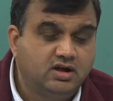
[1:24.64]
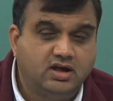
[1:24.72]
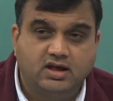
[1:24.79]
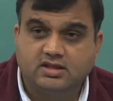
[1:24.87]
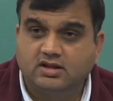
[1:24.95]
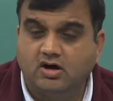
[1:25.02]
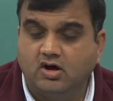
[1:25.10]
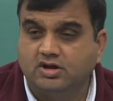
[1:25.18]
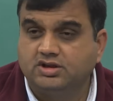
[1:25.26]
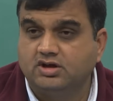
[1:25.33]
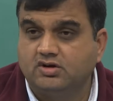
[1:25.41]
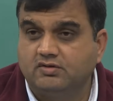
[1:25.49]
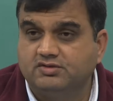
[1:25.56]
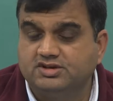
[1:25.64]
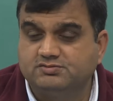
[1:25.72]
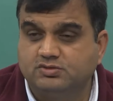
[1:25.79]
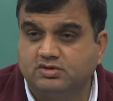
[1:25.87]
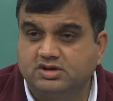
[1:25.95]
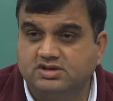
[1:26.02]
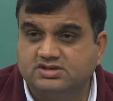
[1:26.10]
and the author of this
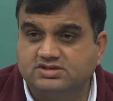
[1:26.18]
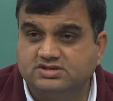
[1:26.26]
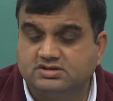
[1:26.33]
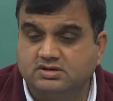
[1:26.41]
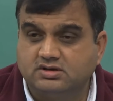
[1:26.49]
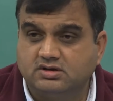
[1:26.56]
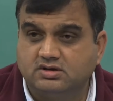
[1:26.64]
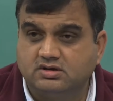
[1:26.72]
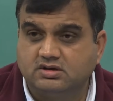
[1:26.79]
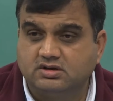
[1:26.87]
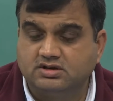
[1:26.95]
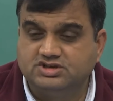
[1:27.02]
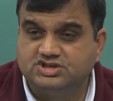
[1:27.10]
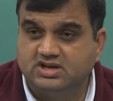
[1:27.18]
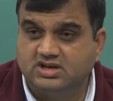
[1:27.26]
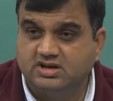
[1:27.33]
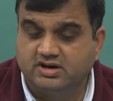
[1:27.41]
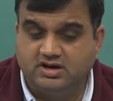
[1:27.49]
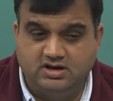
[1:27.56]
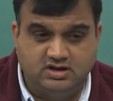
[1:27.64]
book is J.N.
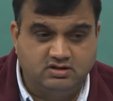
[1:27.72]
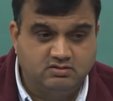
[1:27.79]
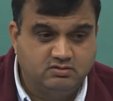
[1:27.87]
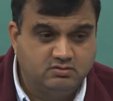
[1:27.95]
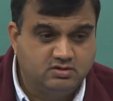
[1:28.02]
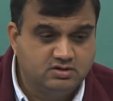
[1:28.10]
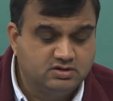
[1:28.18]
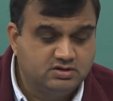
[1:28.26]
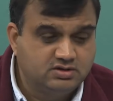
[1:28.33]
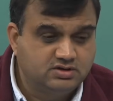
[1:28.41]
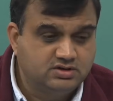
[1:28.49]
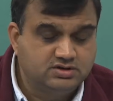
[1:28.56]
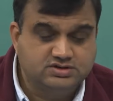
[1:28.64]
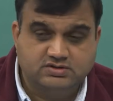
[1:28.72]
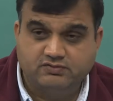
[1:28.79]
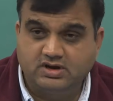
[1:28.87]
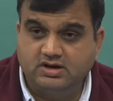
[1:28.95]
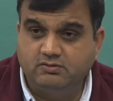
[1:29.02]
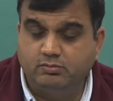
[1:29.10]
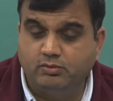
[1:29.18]
Reddy. It's a
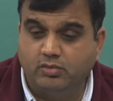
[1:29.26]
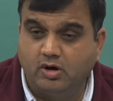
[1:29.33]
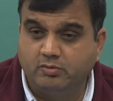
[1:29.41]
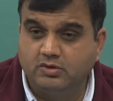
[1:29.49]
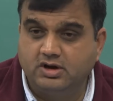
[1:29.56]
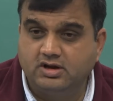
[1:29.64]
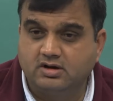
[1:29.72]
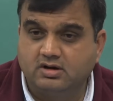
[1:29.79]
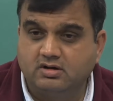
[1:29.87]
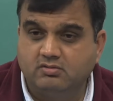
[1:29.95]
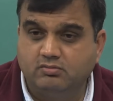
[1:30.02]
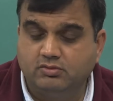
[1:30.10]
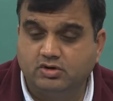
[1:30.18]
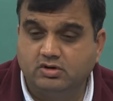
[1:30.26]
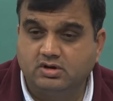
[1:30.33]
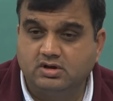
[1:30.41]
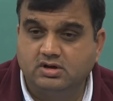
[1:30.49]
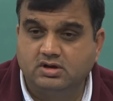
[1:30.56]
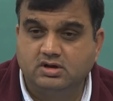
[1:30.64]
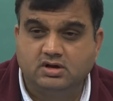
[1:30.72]
very popular
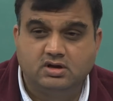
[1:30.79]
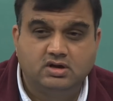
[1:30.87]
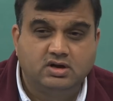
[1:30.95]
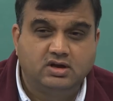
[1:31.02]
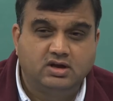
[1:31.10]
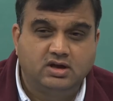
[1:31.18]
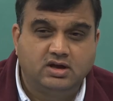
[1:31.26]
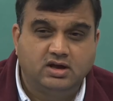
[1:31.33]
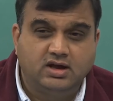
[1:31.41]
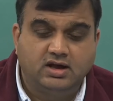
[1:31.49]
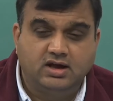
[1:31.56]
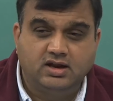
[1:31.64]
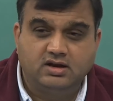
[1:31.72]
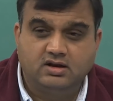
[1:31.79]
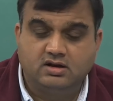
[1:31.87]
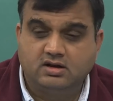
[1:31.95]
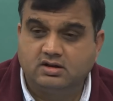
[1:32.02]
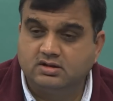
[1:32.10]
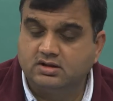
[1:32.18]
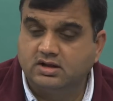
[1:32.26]
book,
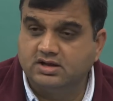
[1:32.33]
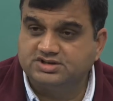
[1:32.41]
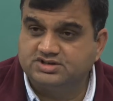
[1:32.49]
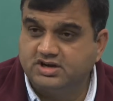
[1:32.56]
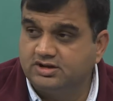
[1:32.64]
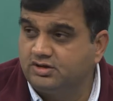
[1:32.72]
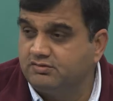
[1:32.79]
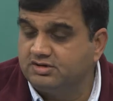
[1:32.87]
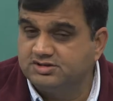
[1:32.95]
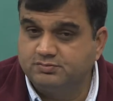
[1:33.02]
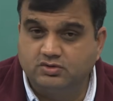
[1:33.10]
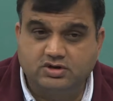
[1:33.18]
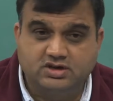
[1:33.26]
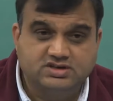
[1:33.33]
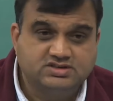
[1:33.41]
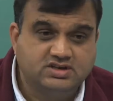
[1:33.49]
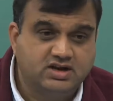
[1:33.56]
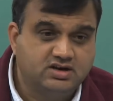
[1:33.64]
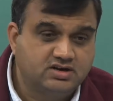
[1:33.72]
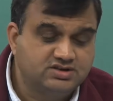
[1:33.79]
and the strength of this book is
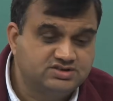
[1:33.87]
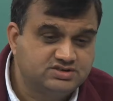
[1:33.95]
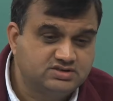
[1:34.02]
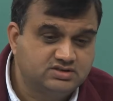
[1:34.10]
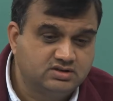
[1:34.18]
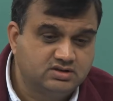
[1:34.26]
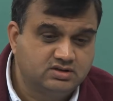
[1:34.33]
that it's